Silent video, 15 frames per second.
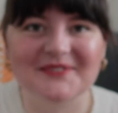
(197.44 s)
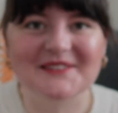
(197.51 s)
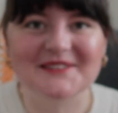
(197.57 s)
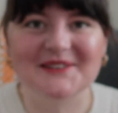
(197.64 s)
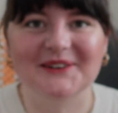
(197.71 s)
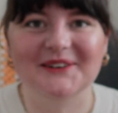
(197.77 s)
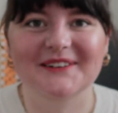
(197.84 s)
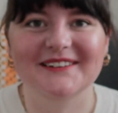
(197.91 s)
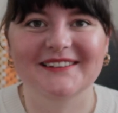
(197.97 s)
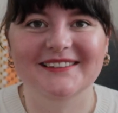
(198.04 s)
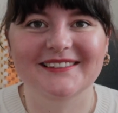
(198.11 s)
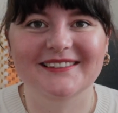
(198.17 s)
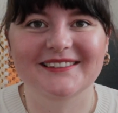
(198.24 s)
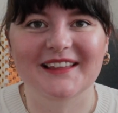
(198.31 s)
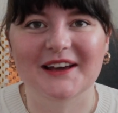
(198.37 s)
So
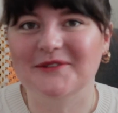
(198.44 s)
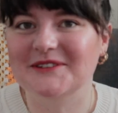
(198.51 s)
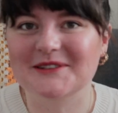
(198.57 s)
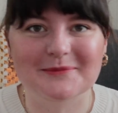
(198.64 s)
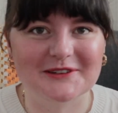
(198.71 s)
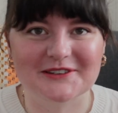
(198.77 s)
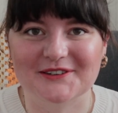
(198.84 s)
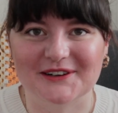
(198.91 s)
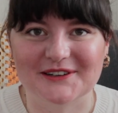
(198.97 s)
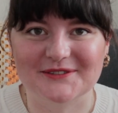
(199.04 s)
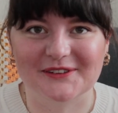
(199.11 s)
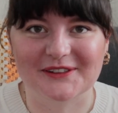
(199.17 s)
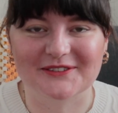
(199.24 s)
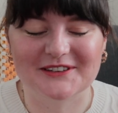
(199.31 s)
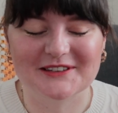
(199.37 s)
that was the most
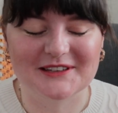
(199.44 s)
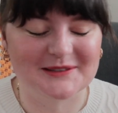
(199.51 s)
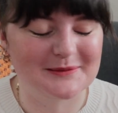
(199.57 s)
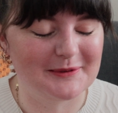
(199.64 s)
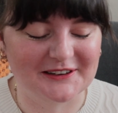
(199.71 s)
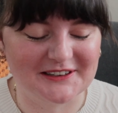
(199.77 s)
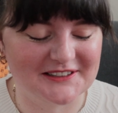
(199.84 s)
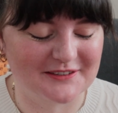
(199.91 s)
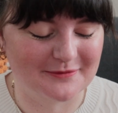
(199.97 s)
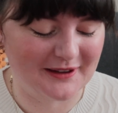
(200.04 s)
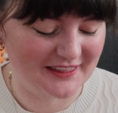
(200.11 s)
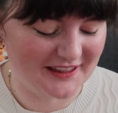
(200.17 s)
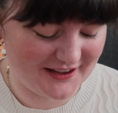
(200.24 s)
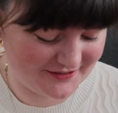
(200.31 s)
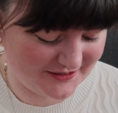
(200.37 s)
stressful experience of my
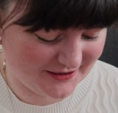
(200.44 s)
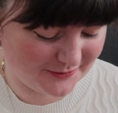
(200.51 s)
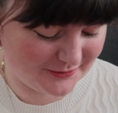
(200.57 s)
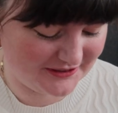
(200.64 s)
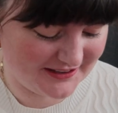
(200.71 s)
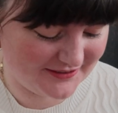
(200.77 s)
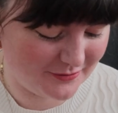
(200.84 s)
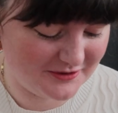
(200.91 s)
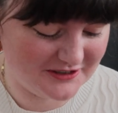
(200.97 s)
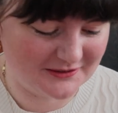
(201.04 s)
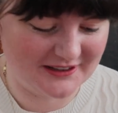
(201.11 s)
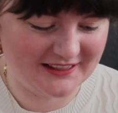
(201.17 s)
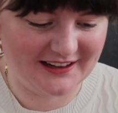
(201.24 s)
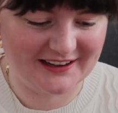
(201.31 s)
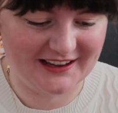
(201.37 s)
life. I will never be
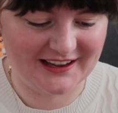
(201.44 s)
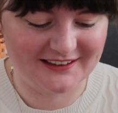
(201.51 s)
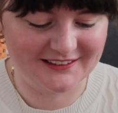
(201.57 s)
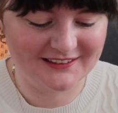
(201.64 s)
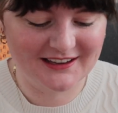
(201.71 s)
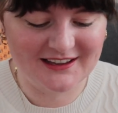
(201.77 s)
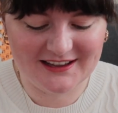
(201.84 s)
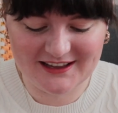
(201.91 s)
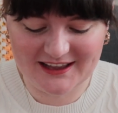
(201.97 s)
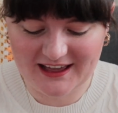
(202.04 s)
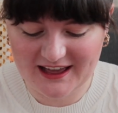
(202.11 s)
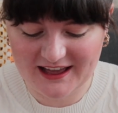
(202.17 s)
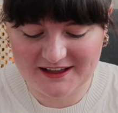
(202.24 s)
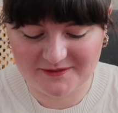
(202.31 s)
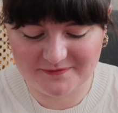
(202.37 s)
doing that again.
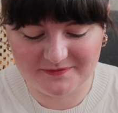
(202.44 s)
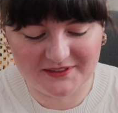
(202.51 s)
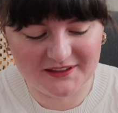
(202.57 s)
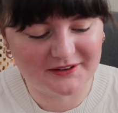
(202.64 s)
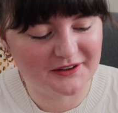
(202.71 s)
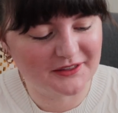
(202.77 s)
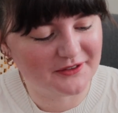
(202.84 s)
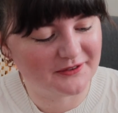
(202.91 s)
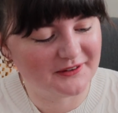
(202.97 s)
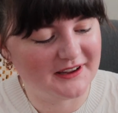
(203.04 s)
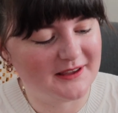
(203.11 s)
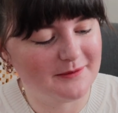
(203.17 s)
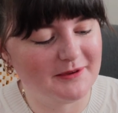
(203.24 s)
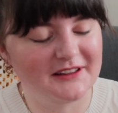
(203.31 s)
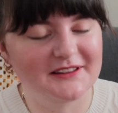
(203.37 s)
There are
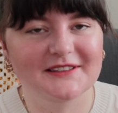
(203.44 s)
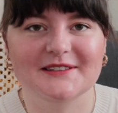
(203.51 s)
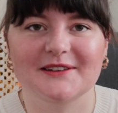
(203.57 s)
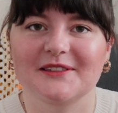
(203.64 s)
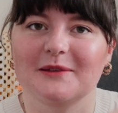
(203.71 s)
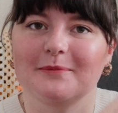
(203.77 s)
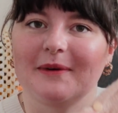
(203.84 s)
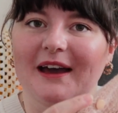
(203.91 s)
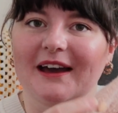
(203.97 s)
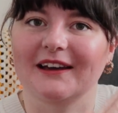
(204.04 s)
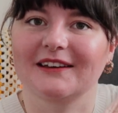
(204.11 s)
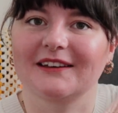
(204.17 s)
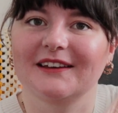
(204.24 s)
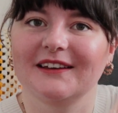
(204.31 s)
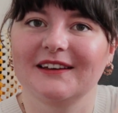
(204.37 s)
3 buttons on the
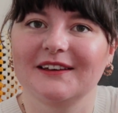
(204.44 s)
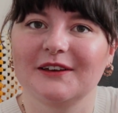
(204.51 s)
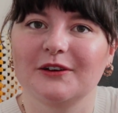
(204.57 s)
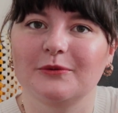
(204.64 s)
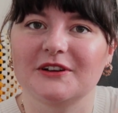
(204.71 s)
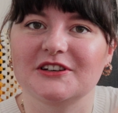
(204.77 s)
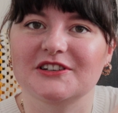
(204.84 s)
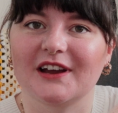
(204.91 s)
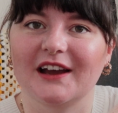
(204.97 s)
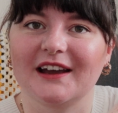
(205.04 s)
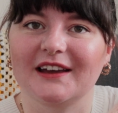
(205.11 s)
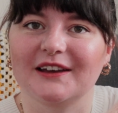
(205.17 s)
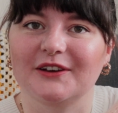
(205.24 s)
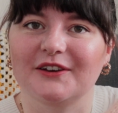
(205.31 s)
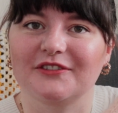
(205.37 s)
back, which
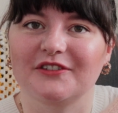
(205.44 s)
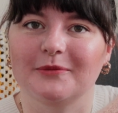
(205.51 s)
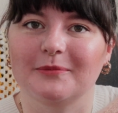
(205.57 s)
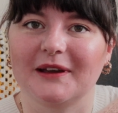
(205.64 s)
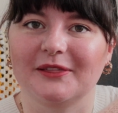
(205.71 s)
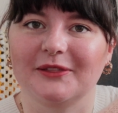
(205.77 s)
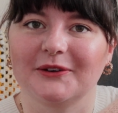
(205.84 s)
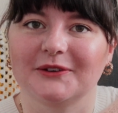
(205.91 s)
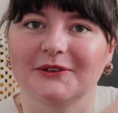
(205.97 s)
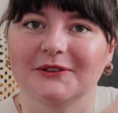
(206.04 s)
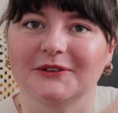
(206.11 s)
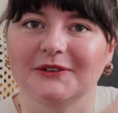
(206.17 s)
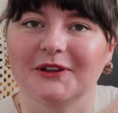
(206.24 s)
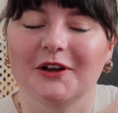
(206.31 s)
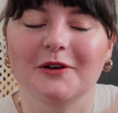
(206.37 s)
I got from my
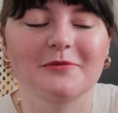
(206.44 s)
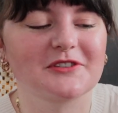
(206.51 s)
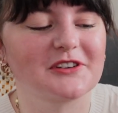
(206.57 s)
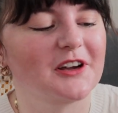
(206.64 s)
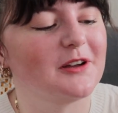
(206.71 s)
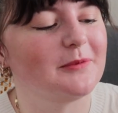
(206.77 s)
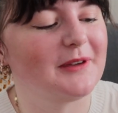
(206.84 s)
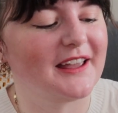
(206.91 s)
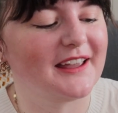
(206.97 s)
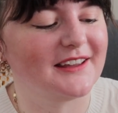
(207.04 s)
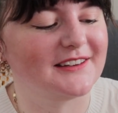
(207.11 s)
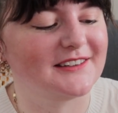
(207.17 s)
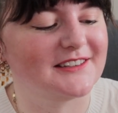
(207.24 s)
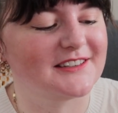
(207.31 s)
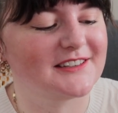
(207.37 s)
local op shop,
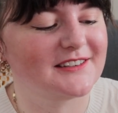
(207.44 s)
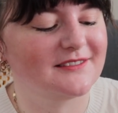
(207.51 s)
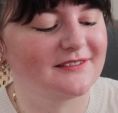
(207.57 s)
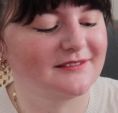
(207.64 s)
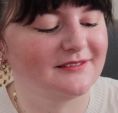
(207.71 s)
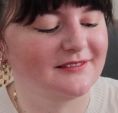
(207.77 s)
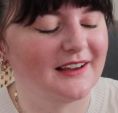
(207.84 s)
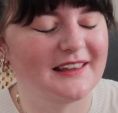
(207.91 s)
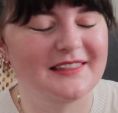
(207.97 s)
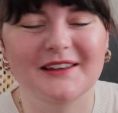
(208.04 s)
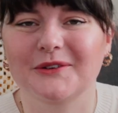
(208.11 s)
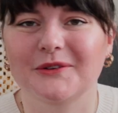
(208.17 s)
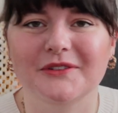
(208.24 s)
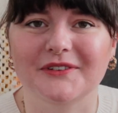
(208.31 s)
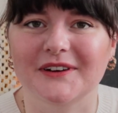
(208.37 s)
and I
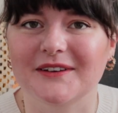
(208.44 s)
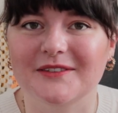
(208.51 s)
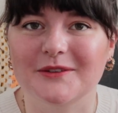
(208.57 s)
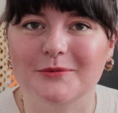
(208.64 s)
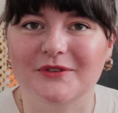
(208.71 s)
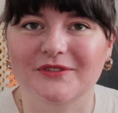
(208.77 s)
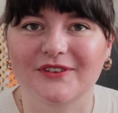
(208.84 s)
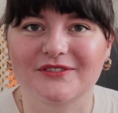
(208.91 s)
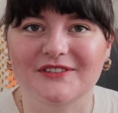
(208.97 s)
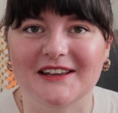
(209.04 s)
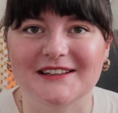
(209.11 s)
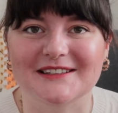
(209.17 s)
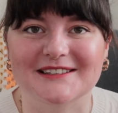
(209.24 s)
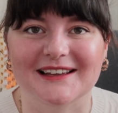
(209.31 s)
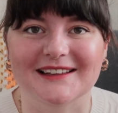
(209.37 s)
think all 3 of them were
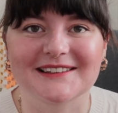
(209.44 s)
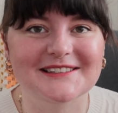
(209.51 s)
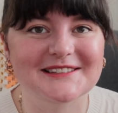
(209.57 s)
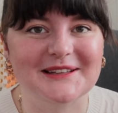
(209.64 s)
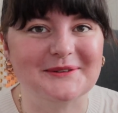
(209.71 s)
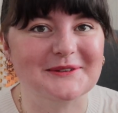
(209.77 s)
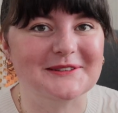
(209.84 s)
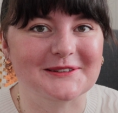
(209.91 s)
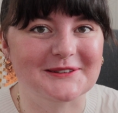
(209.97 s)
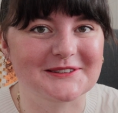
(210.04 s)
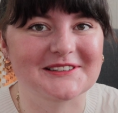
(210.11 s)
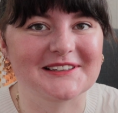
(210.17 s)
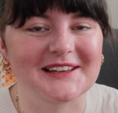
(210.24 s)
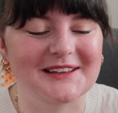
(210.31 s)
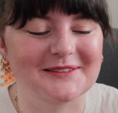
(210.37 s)
15 cents. They were so
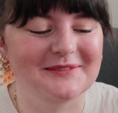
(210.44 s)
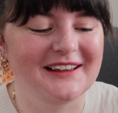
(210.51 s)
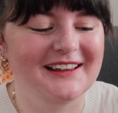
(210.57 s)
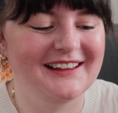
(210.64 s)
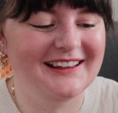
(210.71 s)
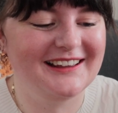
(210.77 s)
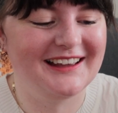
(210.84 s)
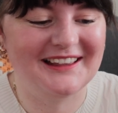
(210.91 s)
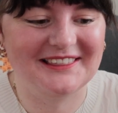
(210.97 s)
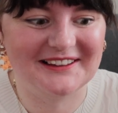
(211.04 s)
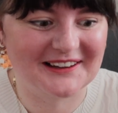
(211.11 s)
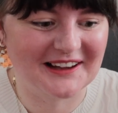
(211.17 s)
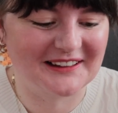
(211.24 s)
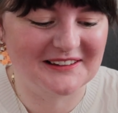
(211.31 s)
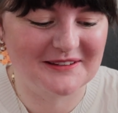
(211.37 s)
cheap, and the
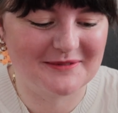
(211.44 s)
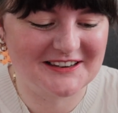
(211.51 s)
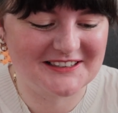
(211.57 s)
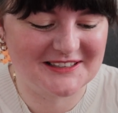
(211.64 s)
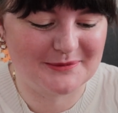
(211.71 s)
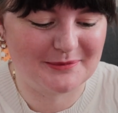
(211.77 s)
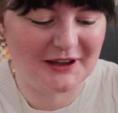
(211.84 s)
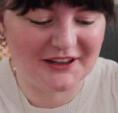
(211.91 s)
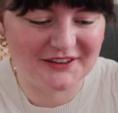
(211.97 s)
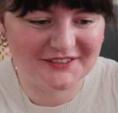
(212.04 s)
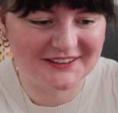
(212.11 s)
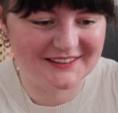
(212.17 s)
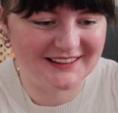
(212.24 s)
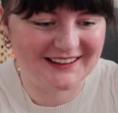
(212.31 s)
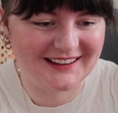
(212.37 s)
color matches
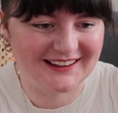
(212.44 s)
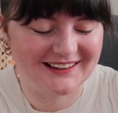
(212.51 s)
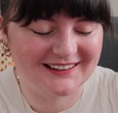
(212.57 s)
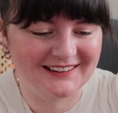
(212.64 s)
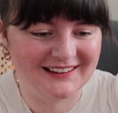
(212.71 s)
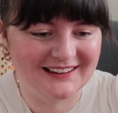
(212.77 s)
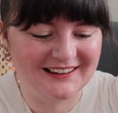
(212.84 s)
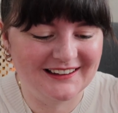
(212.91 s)
perfectly.